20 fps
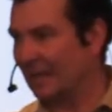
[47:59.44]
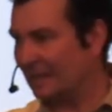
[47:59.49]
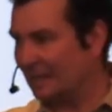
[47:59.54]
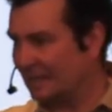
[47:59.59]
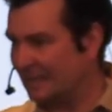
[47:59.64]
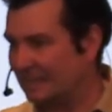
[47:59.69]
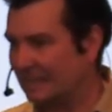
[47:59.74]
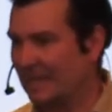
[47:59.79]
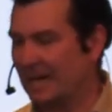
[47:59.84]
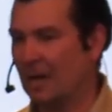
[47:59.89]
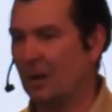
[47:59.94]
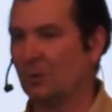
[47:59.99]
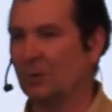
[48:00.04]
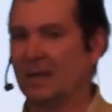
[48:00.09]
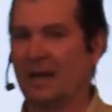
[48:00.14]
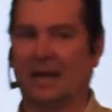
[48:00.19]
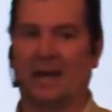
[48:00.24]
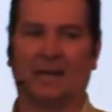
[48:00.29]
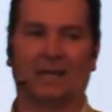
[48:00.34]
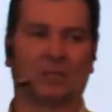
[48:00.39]
get
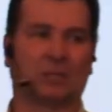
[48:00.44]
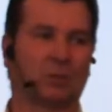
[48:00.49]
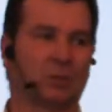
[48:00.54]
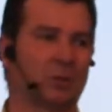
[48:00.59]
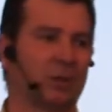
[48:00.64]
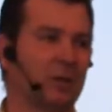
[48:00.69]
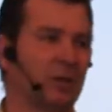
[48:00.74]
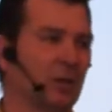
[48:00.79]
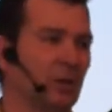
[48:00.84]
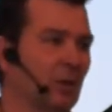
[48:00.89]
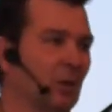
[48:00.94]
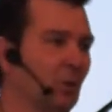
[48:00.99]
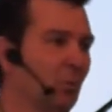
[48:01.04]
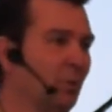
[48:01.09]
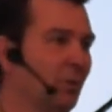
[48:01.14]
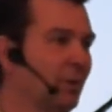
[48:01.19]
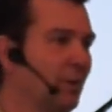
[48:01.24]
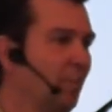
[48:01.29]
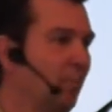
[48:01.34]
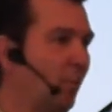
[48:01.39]
downcast
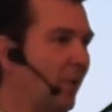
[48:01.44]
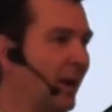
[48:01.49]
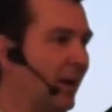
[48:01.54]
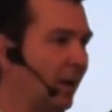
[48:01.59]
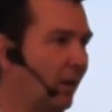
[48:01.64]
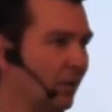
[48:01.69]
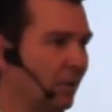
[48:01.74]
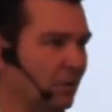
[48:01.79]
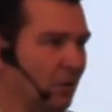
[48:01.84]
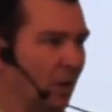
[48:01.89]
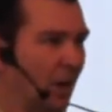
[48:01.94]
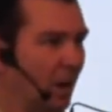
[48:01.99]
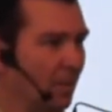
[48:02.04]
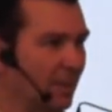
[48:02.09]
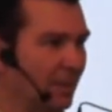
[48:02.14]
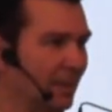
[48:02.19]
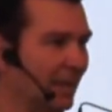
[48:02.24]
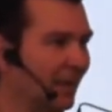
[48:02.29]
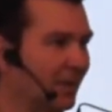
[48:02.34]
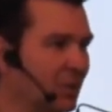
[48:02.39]
when the breakers are
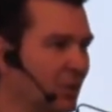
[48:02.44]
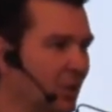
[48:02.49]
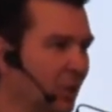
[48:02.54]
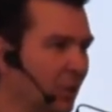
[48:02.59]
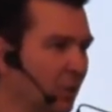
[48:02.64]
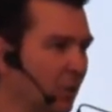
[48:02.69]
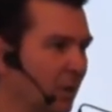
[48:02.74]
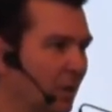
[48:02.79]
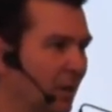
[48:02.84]
coming at you